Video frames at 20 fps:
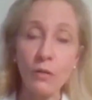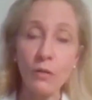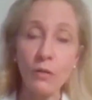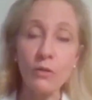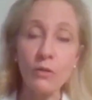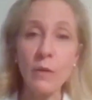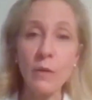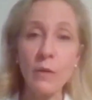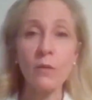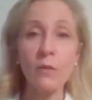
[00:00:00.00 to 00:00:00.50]

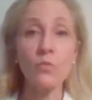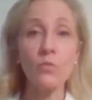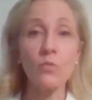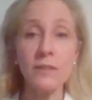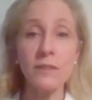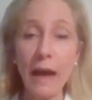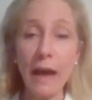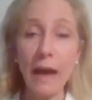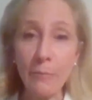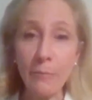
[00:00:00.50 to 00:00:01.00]
tomorrow
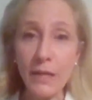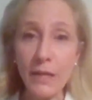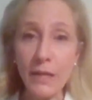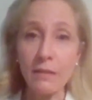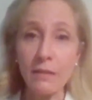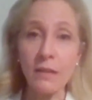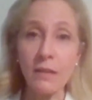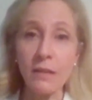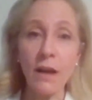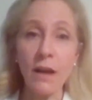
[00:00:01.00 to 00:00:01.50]
about what's
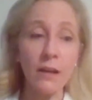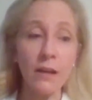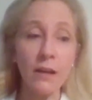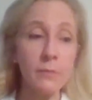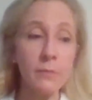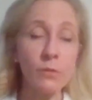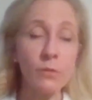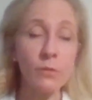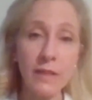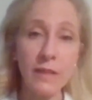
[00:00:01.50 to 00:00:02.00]
happening in the
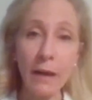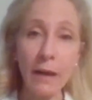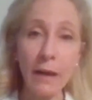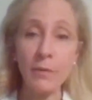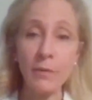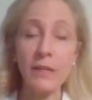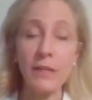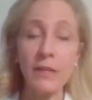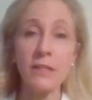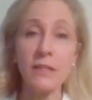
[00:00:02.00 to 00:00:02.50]
economy, what's
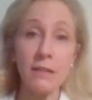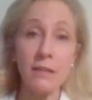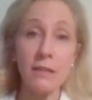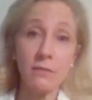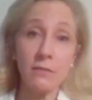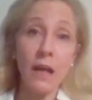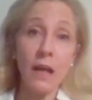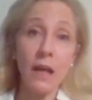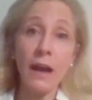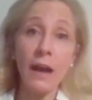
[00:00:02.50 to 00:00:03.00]

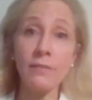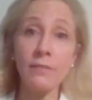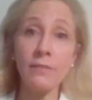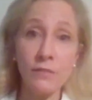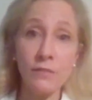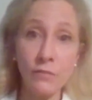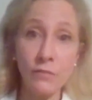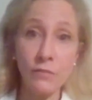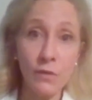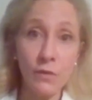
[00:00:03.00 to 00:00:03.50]
happening in the
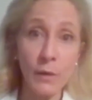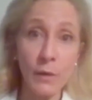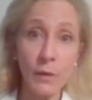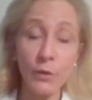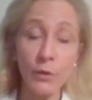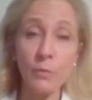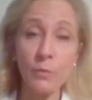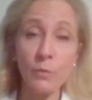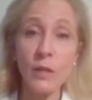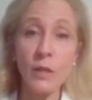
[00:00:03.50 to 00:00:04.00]
lives of
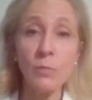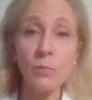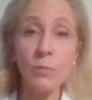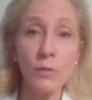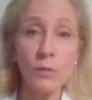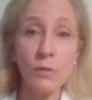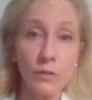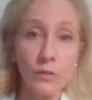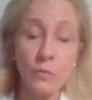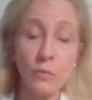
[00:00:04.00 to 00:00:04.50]
the American
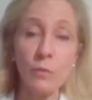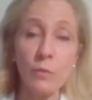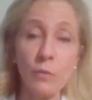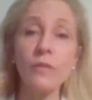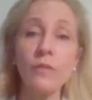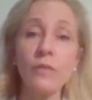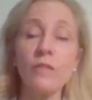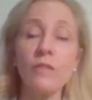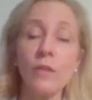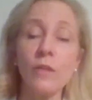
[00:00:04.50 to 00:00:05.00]
people and
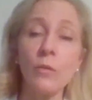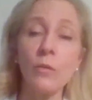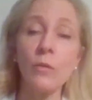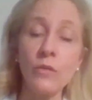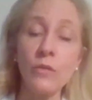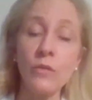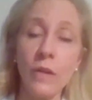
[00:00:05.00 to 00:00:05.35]
small business